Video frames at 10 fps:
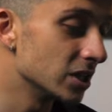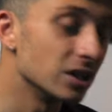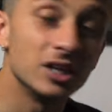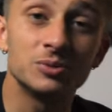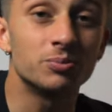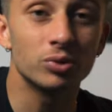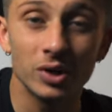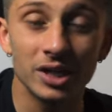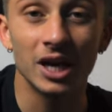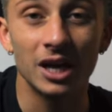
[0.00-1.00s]
it is
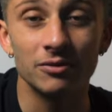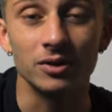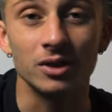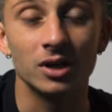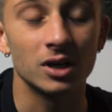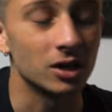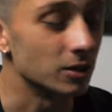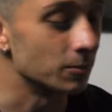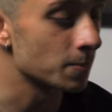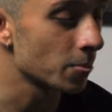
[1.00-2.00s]
pretty heavy,
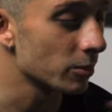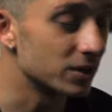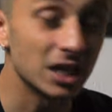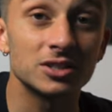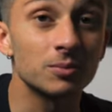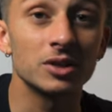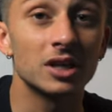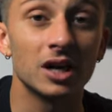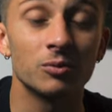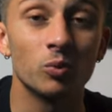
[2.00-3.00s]
but that's something
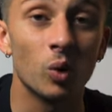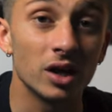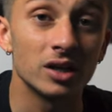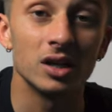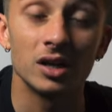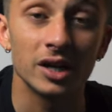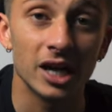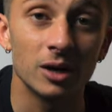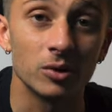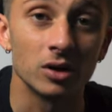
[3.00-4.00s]
that I wanted in a
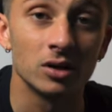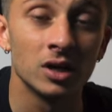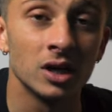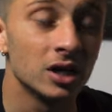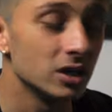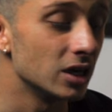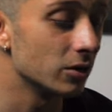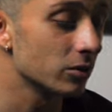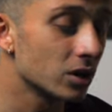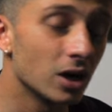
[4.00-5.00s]
camera.
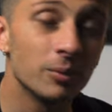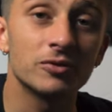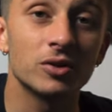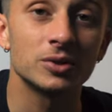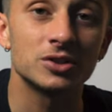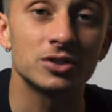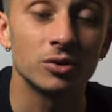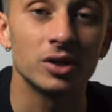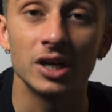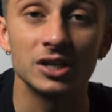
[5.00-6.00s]
Now, coming from a
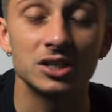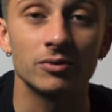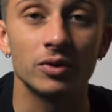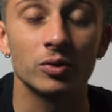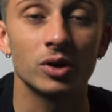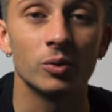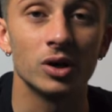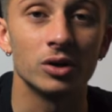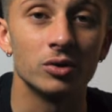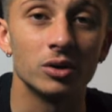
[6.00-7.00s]
Sony a7 III
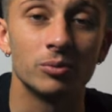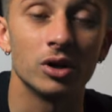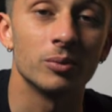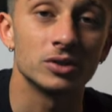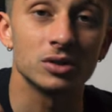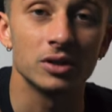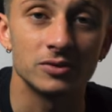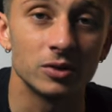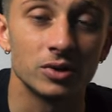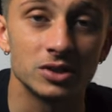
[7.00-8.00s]
where you could pretty much
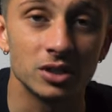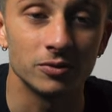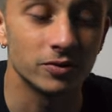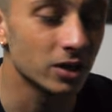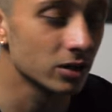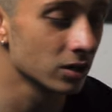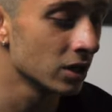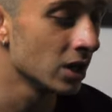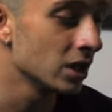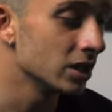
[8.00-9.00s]
lift it with a single finger,
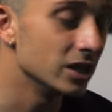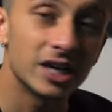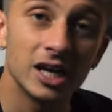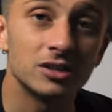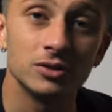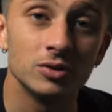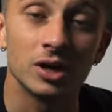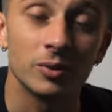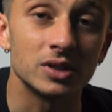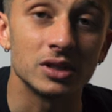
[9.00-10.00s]
you can't do
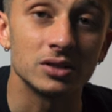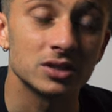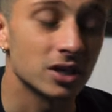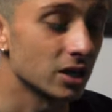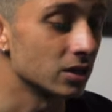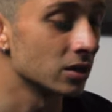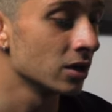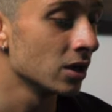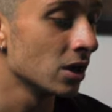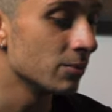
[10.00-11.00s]
that with this. And
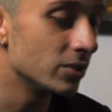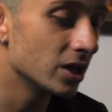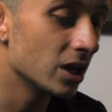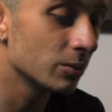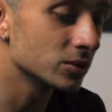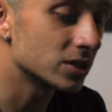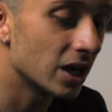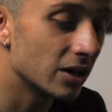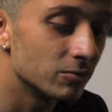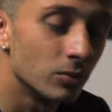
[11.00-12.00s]
being able to
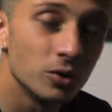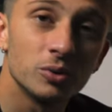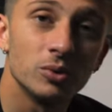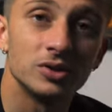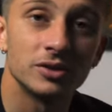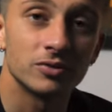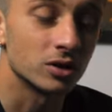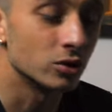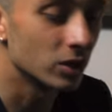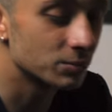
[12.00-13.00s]
have multiple
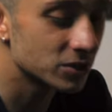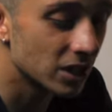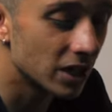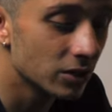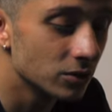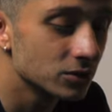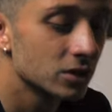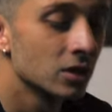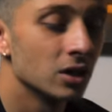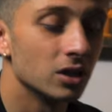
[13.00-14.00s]
different grip styles,
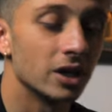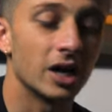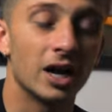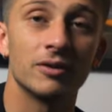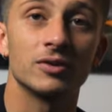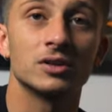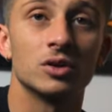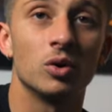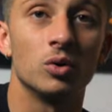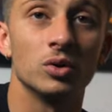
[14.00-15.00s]
like having to
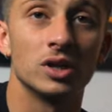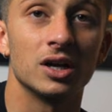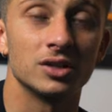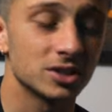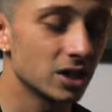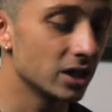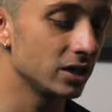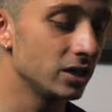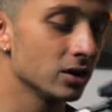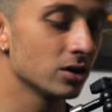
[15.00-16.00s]
hold it on the side
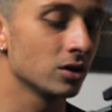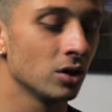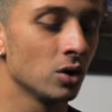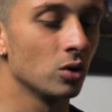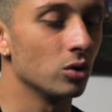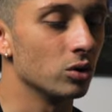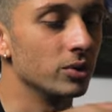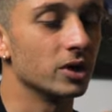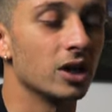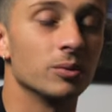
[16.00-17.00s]
here, or
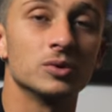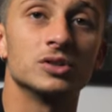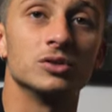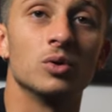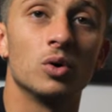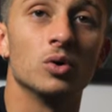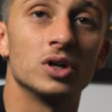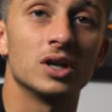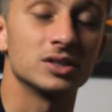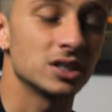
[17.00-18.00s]
being able to hold
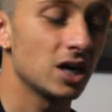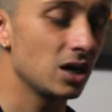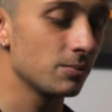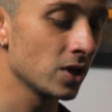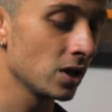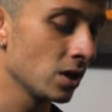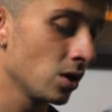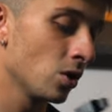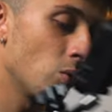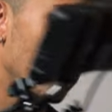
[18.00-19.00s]
it on the top,
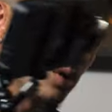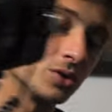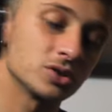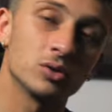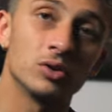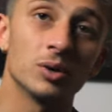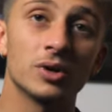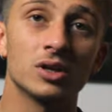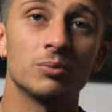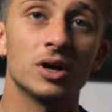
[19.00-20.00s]
while also
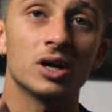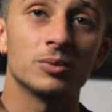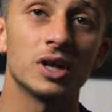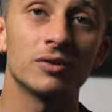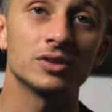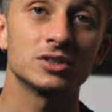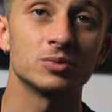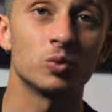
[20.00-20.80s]
gripping on the bottom and having some